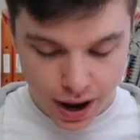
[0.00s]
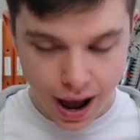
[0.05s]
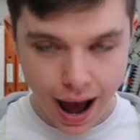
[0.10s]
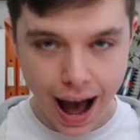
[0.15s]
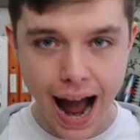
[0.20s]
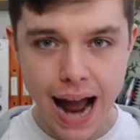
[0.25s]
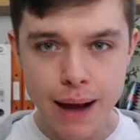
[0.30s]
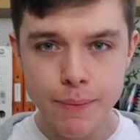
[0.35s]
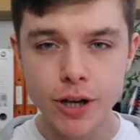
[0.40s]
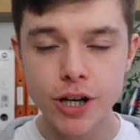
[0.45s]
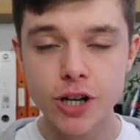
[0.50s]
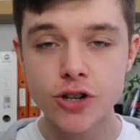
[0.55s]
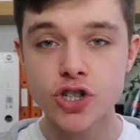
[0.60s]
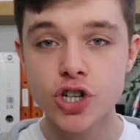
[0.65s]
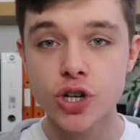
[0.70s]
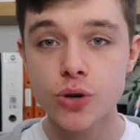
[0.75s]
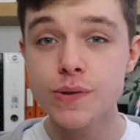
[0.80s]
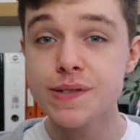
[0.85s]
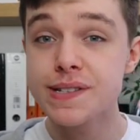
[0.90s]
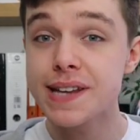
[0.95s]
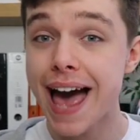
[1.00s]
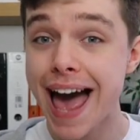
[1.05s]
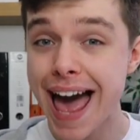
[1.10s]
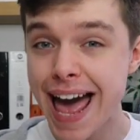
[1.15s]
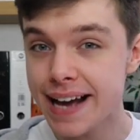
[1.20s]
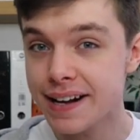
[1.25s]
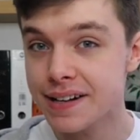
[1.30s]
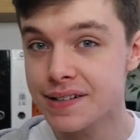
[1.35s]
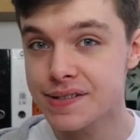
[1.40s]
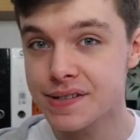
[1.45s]
I'm going to choose
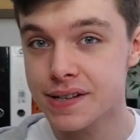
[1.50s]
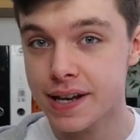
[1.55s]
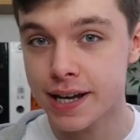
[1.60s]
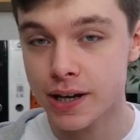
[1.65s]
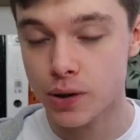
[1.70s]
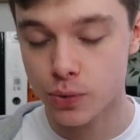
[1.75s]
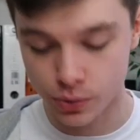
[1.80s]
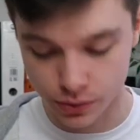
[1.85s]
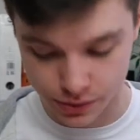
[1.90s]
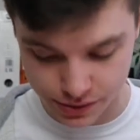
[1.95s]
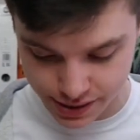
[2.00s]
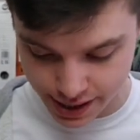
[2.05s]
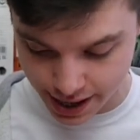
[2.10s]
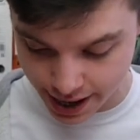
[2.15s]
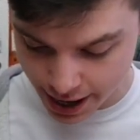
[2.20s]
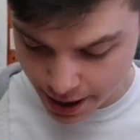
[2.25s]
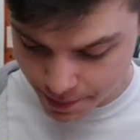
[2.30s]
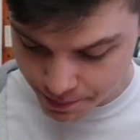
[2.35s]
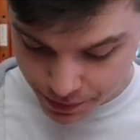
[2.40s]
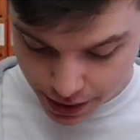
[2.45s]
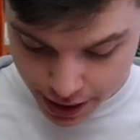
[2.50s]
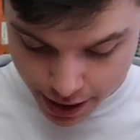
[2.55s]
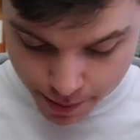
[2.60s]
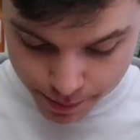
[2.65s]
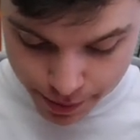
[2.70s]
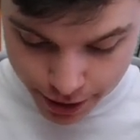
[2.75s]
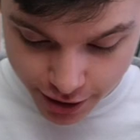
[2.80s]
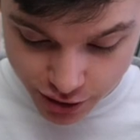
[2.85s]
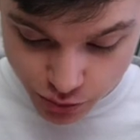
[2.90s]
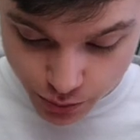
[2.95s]
x equals here
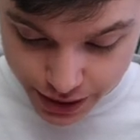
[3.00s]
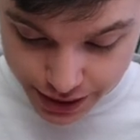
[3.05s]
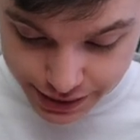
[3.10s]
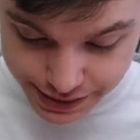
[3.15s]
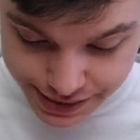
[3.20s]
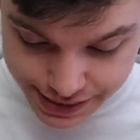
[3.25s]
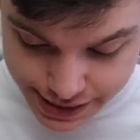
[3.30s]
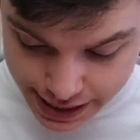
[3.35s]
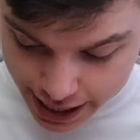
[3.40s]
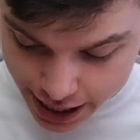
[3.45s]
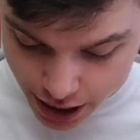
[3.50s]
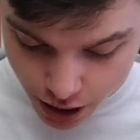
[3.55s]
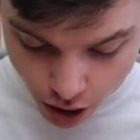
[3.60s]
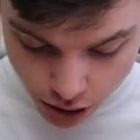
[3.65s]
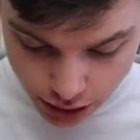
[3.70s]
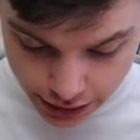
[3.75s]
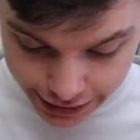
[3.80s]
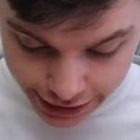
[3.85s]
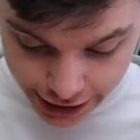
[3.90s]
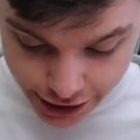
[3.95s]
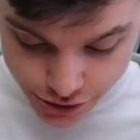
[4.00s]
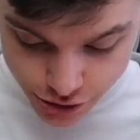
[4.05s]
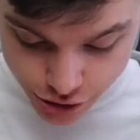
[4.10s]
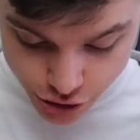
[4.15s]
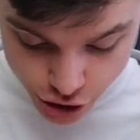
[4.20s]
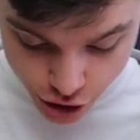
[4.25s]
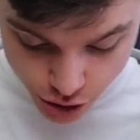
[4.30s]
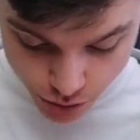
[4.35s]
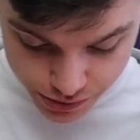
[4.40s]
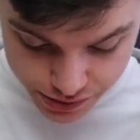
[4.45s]
because we can see all I need to
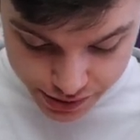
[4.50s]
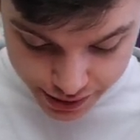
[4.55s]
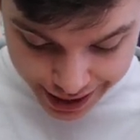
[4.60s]
do to